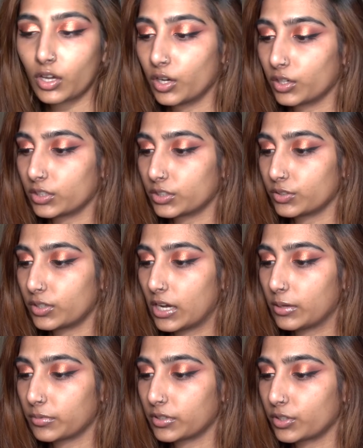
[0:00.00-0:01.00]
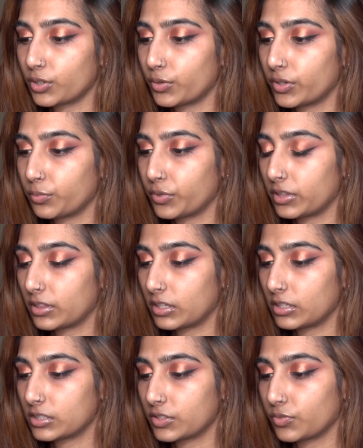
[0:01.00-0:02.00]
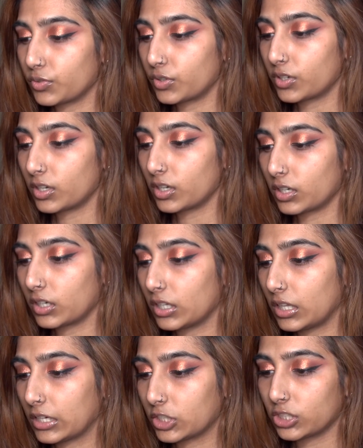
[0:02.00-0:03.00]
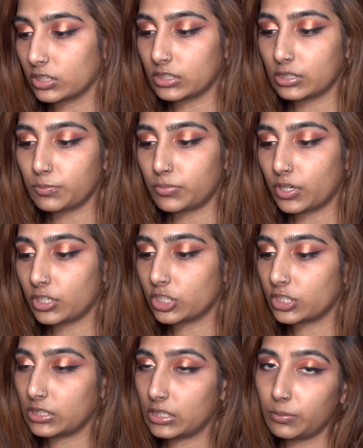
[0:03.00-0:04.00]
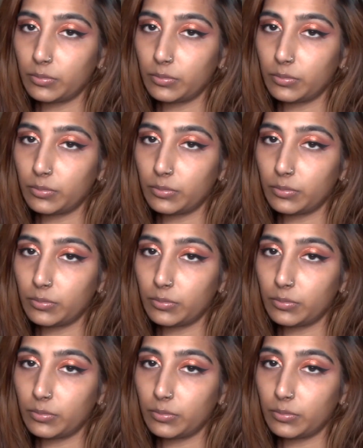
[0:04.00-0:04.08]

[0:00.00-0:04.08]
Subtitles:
Okay, so now I'm going to go in with the Sephora Collections Brush Tip